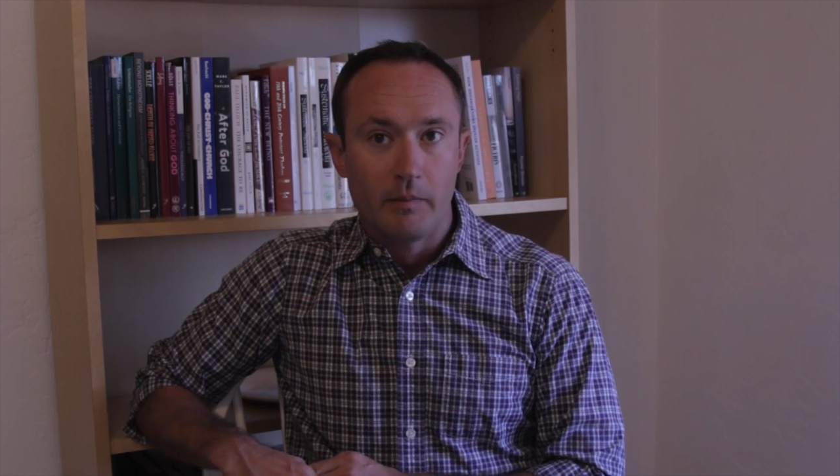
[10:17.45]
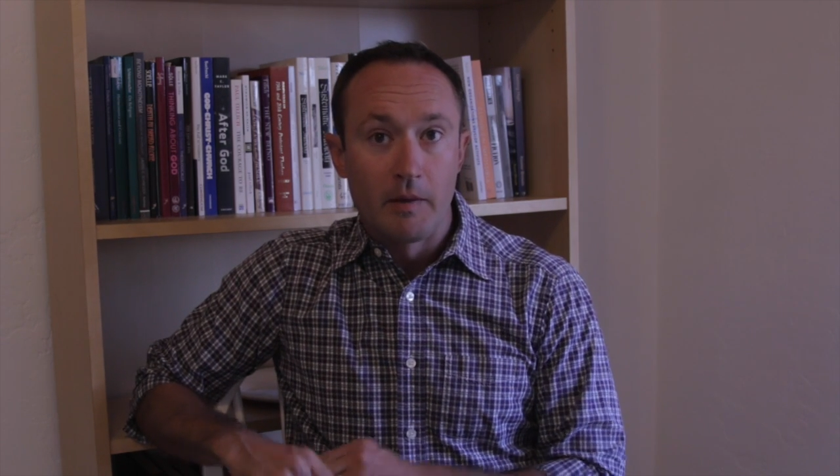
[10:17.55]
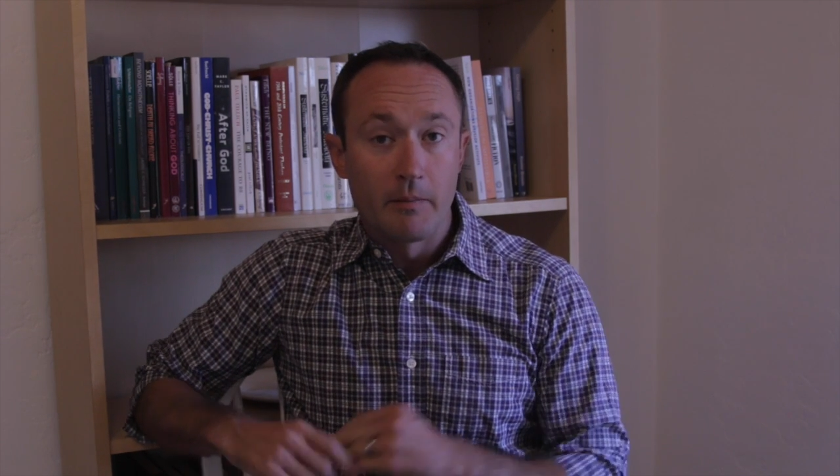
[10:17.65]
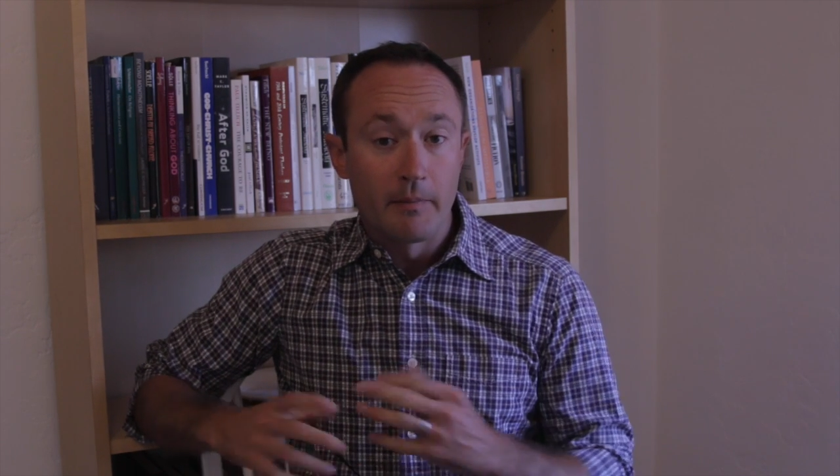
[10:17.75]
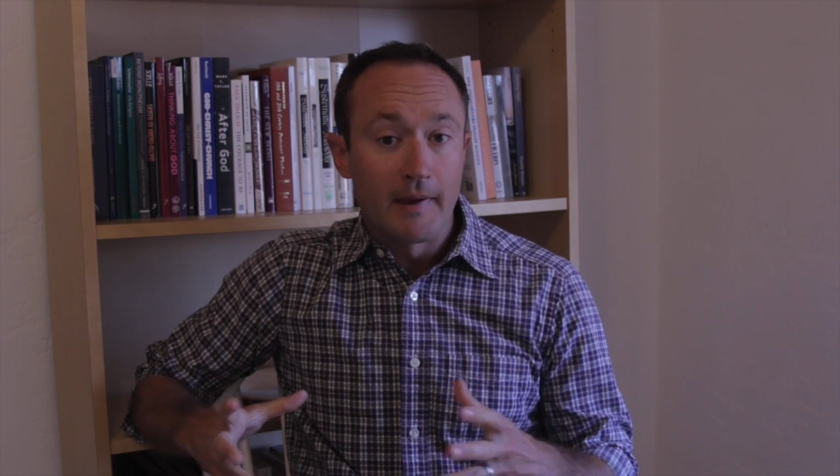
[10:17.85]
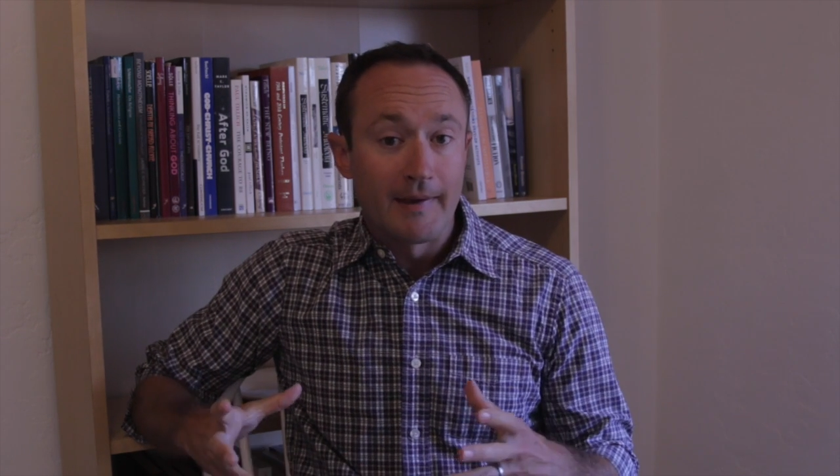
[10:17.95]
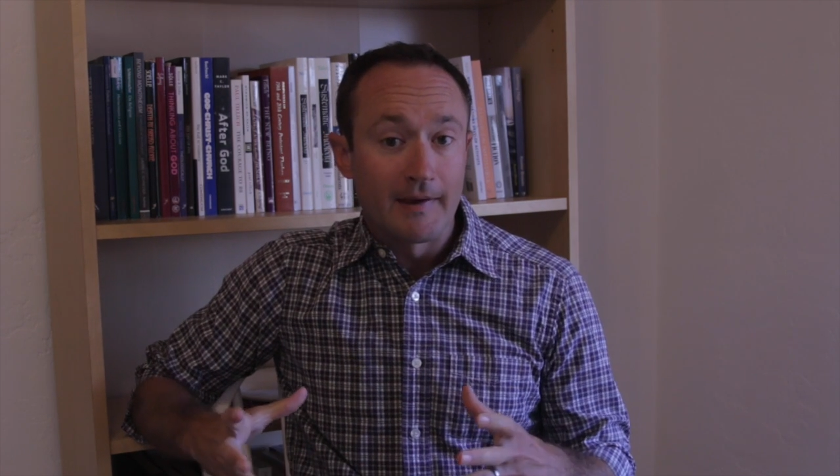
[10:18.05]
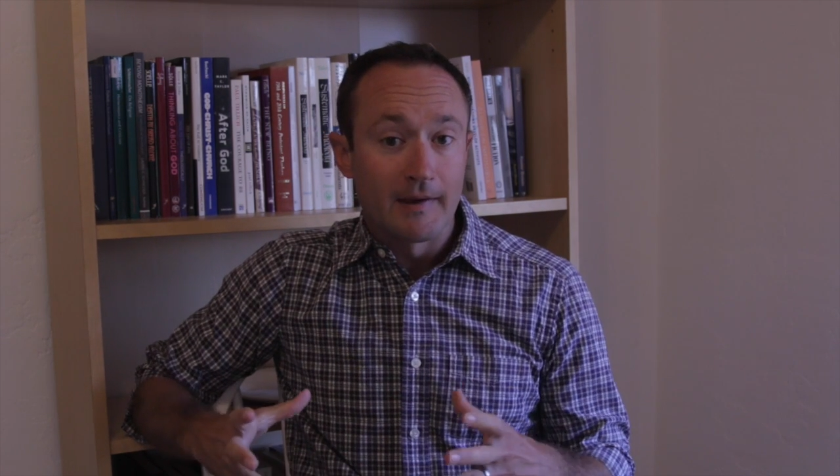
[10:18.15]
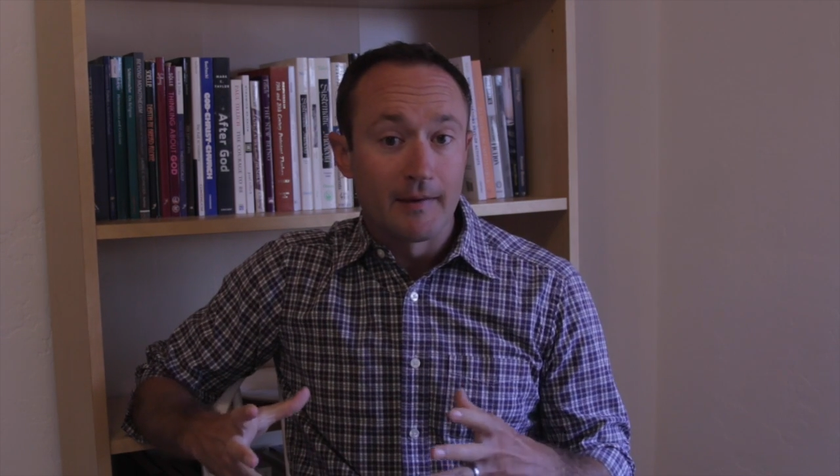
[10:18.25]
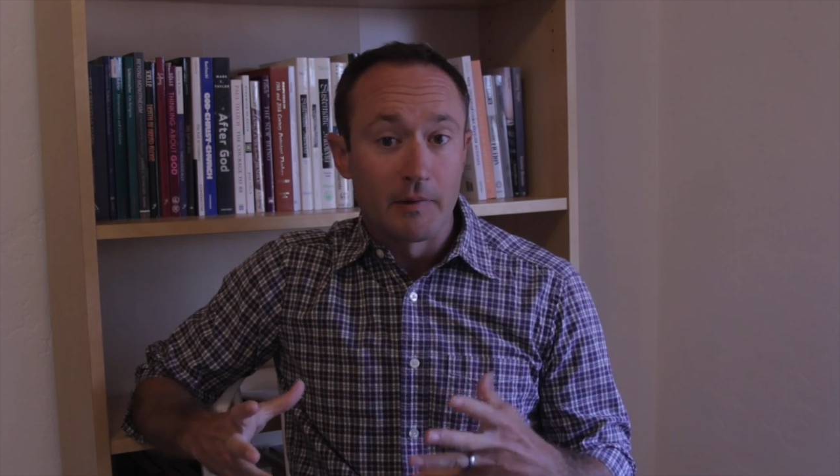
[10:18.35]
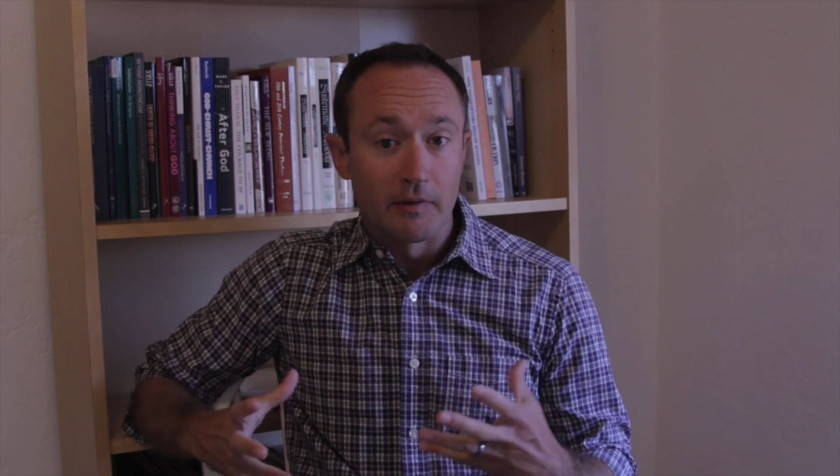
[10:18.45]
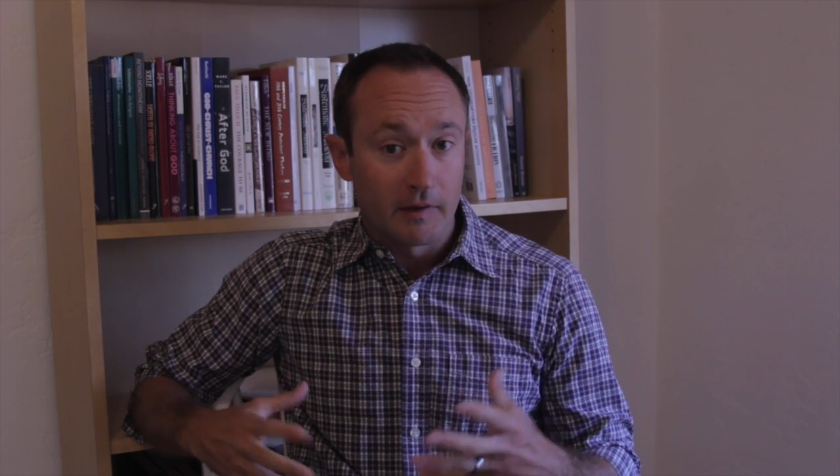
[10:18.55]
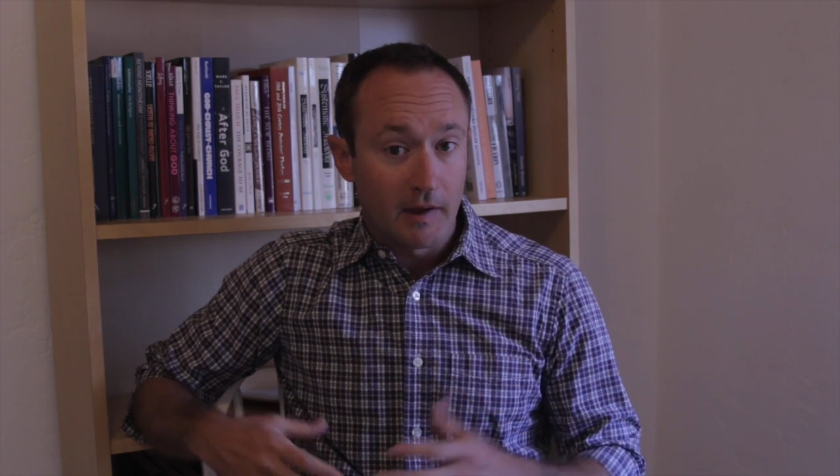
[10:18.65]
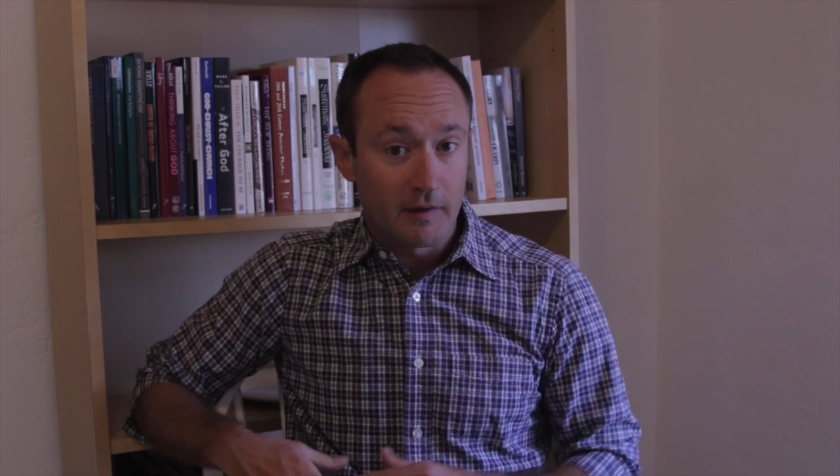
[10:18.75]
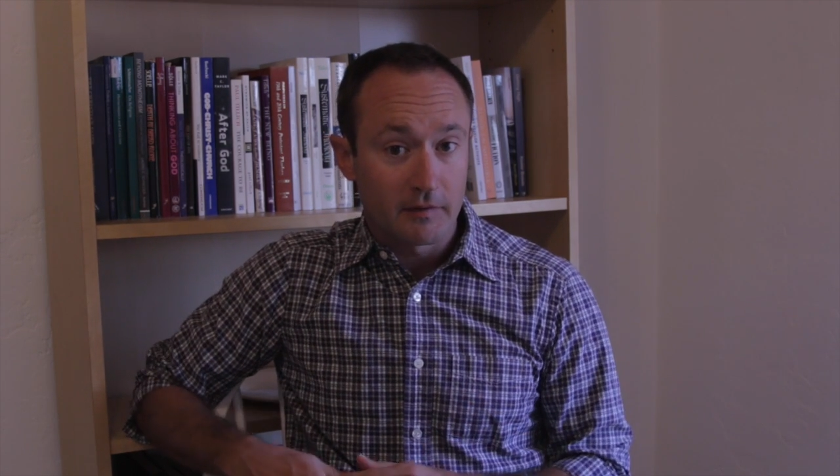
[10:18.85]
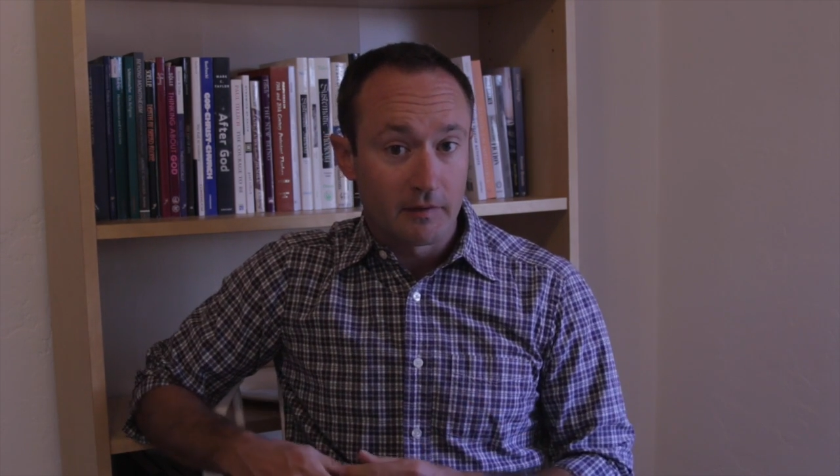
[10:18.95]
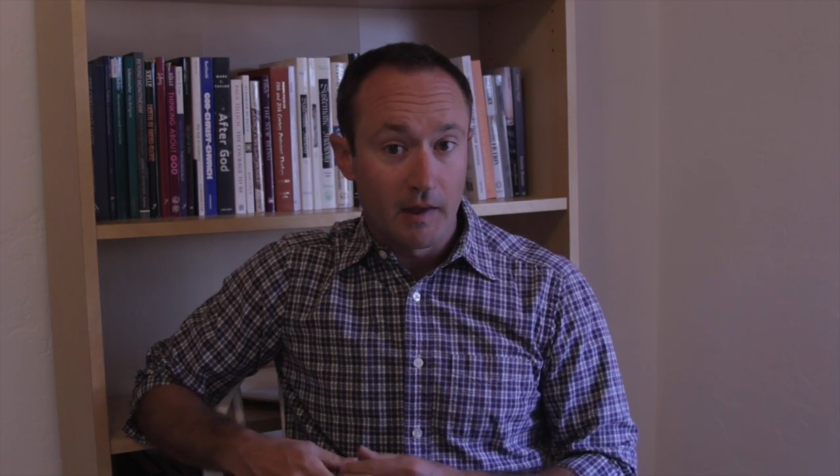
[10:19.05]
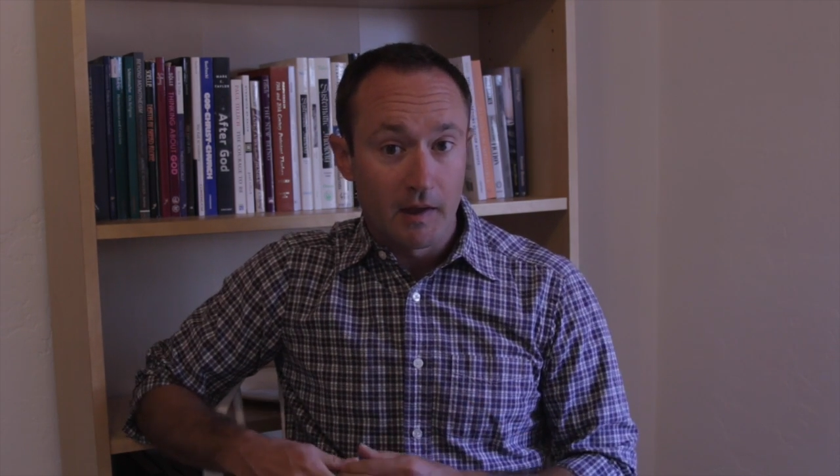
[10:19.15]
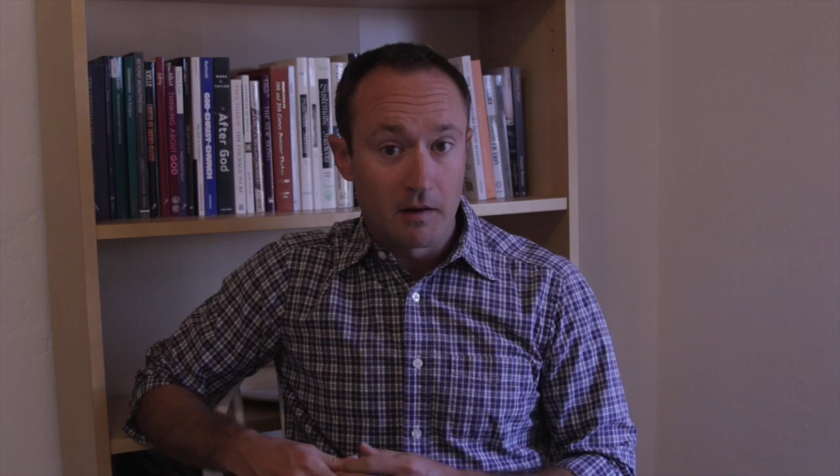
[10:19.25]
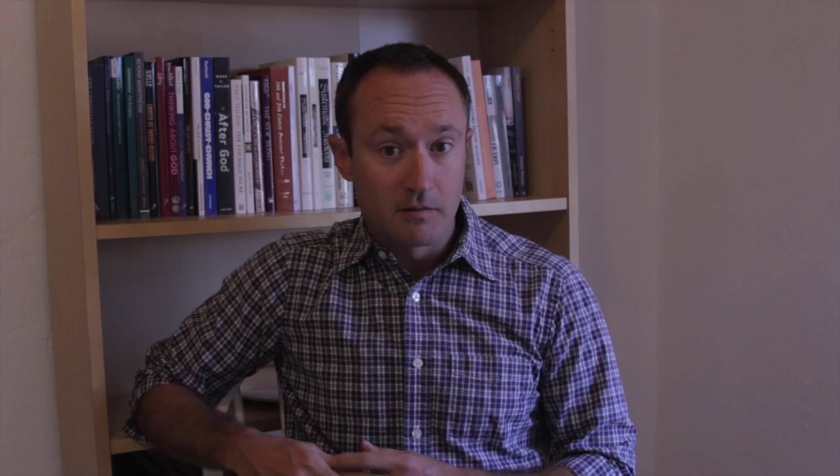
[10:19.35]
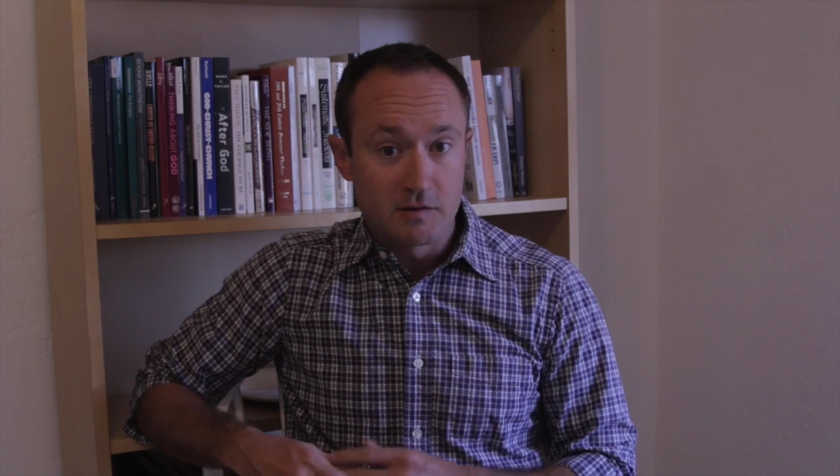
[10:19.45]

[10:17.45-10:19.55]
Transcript: It may be the case that